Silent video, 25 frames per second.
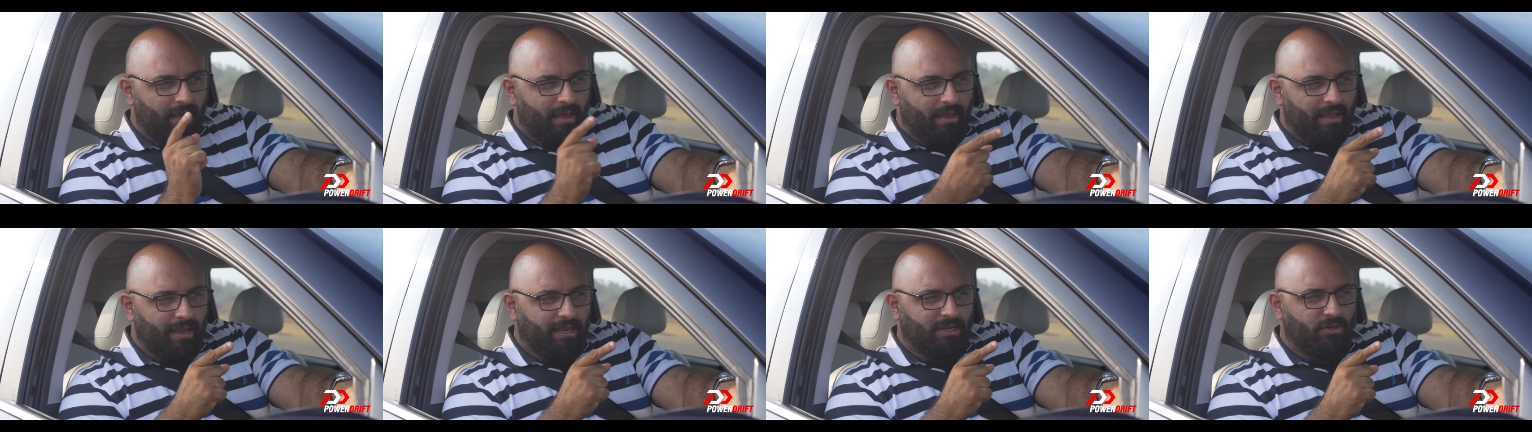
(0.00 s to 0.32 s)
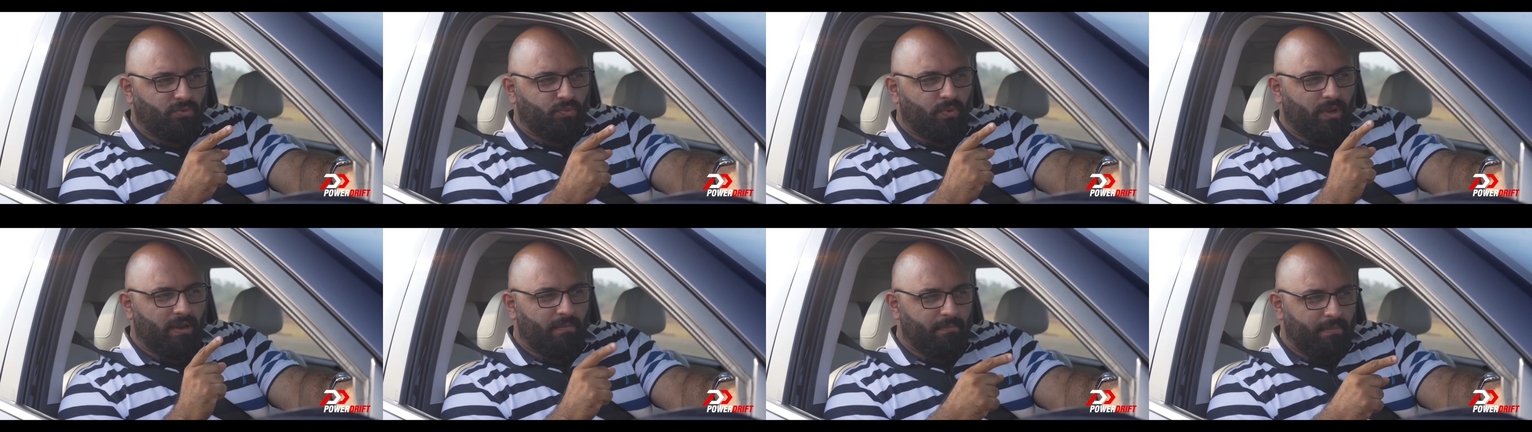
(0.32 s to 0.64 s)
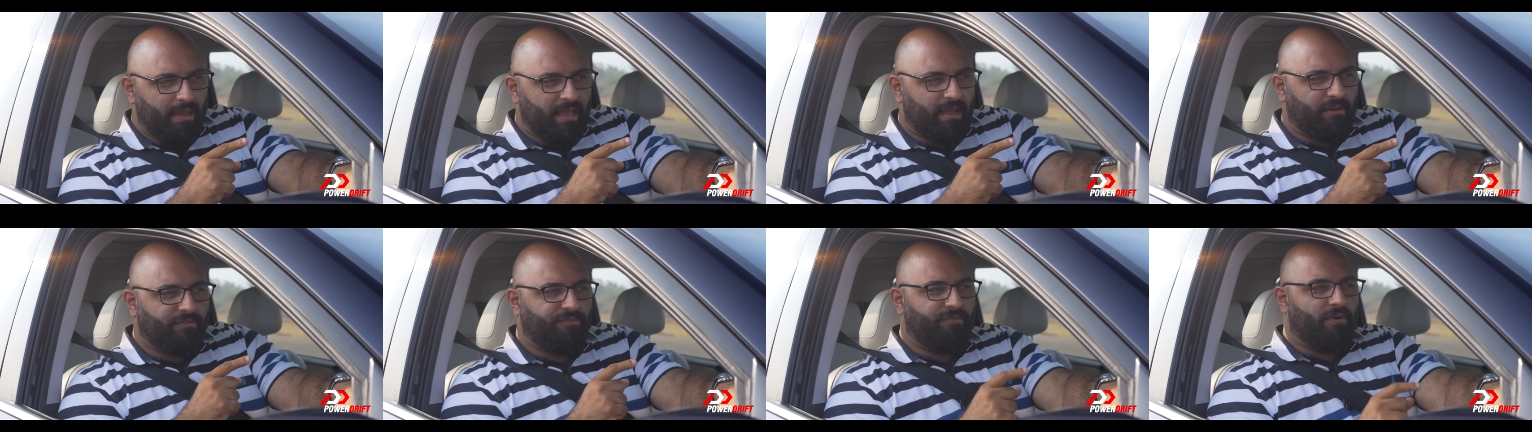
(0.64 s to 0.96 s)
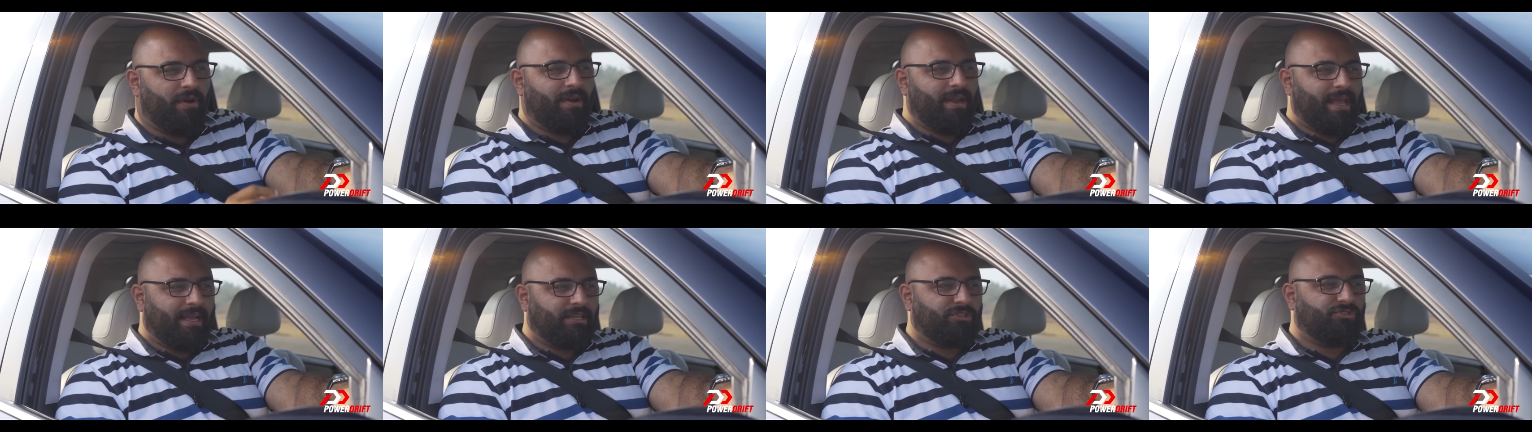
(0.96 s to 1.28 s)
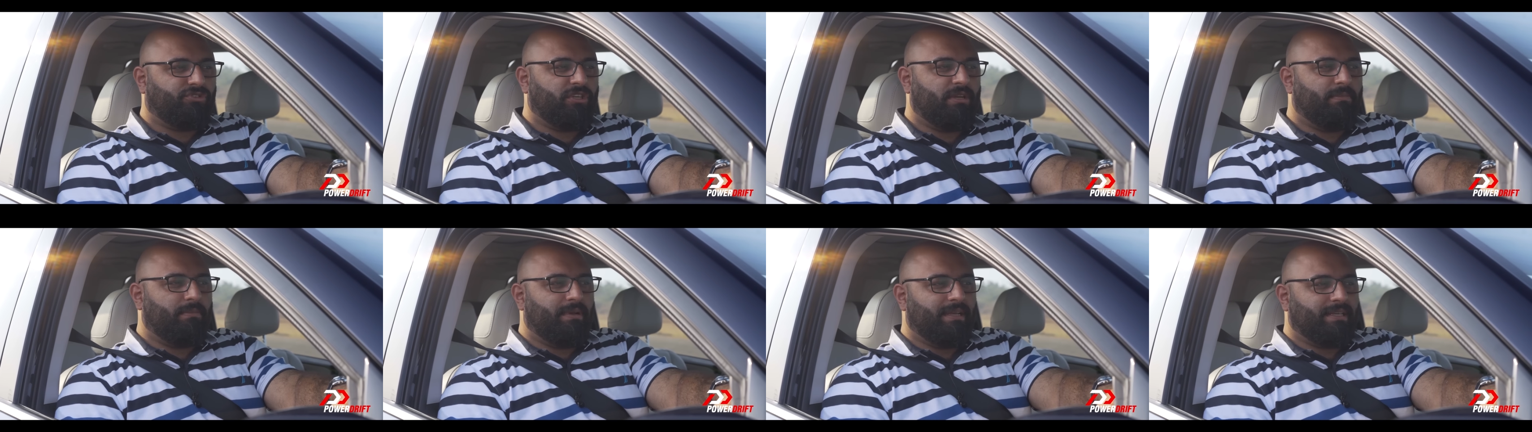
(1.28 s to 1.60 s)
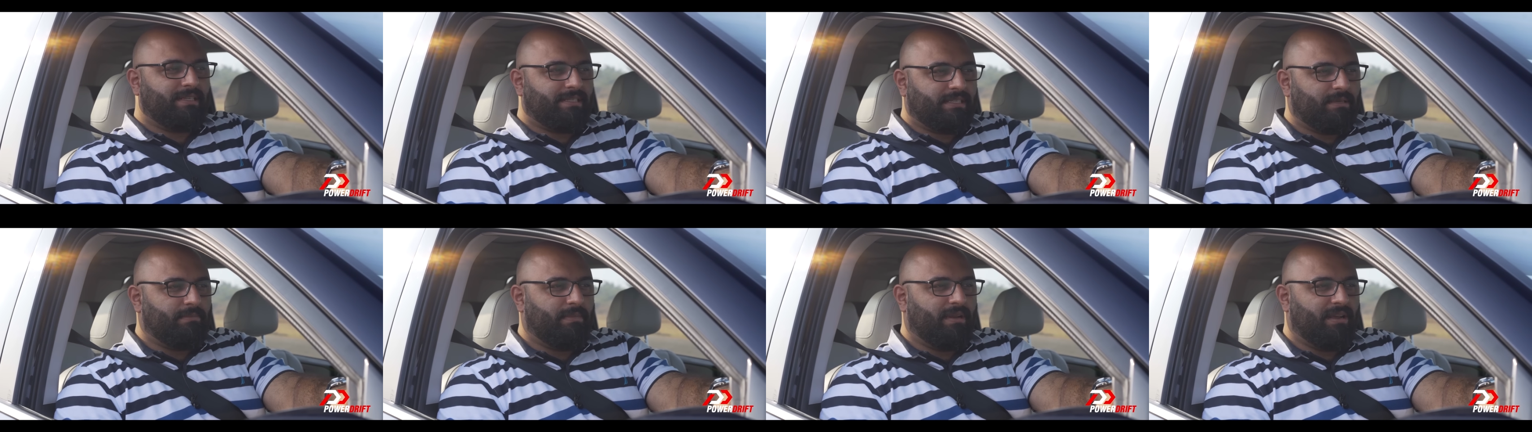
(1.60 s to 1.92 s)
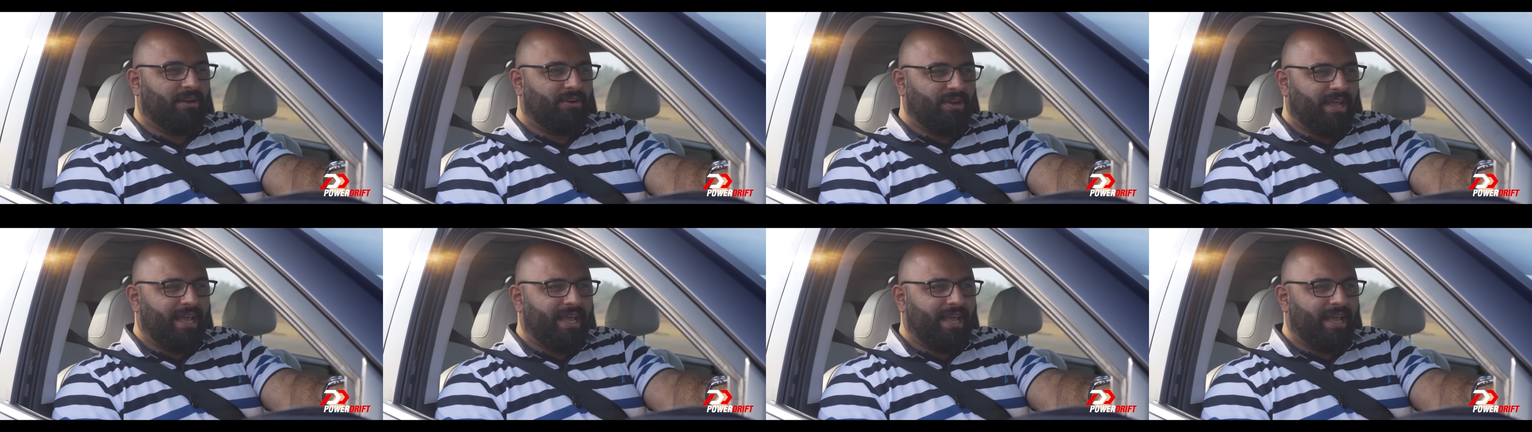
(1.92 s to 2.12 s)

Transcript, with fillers: it will make for an extremely similar